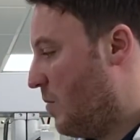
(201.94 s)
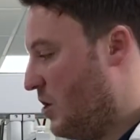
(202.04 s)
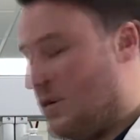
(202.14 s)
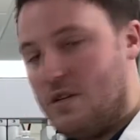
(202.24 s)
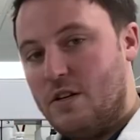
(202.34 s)

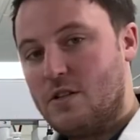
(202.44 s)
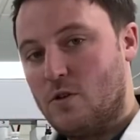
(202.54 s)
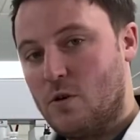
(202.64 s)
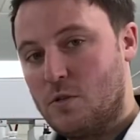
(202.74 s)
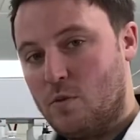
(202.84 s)
using a
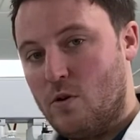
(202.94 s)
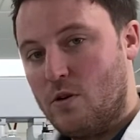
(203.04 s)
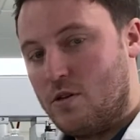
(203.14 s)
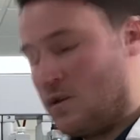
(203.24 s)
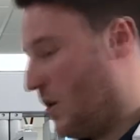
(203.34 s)
source plug,
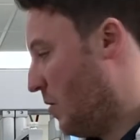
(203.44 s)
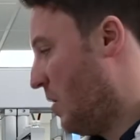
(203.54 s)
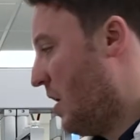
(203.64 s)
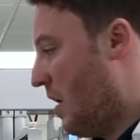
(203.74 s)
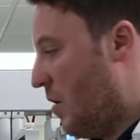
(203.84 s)
so
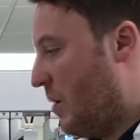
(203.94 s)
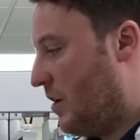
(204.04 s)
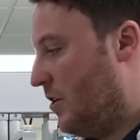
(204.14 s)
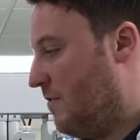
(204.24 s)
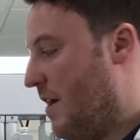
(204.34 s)
we
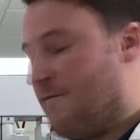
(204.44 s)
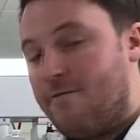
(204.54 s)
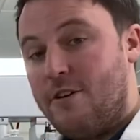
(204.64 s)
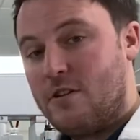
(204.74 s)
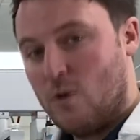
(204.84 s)
can do
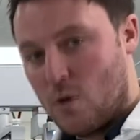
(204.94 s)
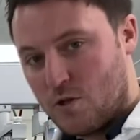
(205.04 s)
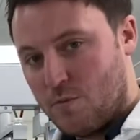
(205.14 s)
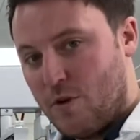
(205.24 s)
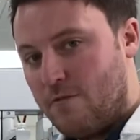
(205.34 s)
vent-free
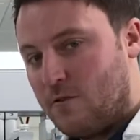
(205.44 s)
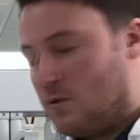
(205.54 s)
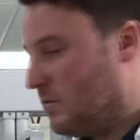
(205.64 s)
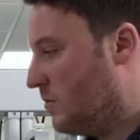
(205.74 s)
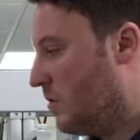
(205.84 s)
source
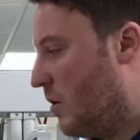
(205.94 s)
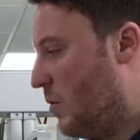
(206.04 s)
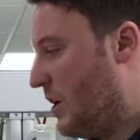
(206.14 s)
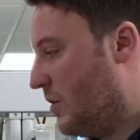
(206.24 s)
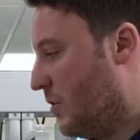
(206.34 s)
removal.
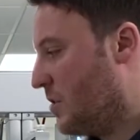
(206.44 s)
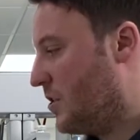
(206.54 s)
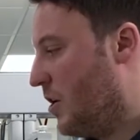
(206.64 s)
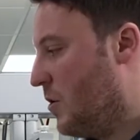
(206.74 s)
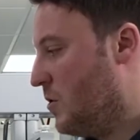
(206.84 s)
We can
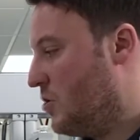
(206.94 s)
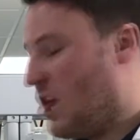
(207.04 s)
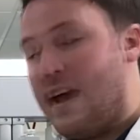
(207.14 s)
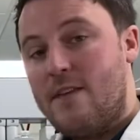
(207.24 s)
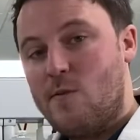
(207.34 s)
also
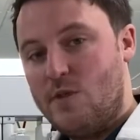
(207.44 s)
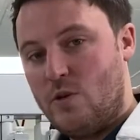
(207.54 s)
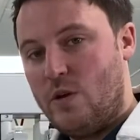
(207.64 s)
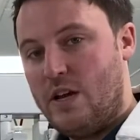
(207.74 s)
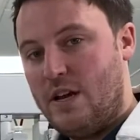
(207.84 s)
change
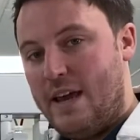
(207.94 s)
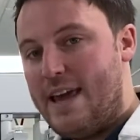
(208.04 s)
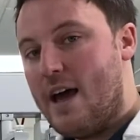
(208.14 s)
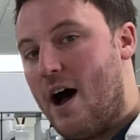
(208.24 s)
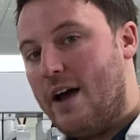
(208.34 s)
between
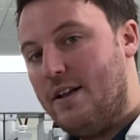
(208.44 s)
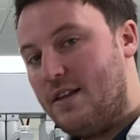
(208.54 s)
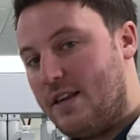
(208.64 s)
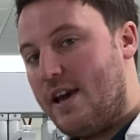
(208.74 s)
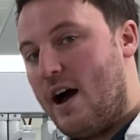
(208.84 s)
EI and
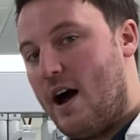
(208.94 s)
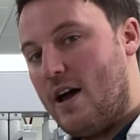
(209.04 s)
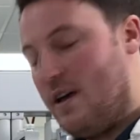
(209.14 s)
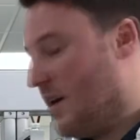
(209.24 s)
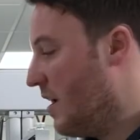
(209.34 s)

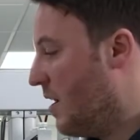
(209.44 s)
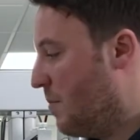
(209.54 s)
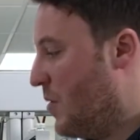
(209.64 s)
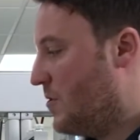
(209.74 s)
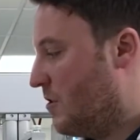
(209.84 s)
CI
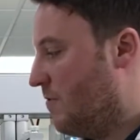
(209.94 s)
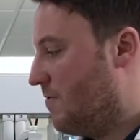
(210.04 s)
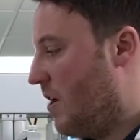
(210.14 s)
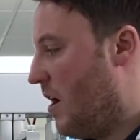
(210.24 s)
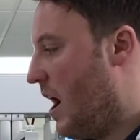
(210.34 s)
modes
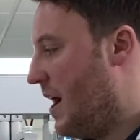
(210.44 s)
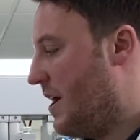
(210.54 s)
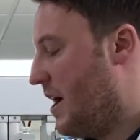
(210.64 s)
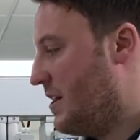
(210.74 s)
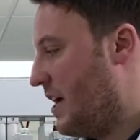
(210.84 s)
of
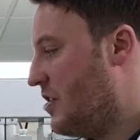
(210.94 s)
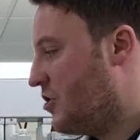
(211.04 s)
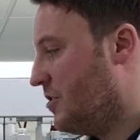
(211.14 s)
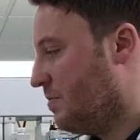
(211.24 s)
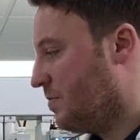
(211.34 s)

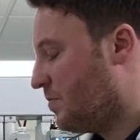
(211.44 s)
ionization.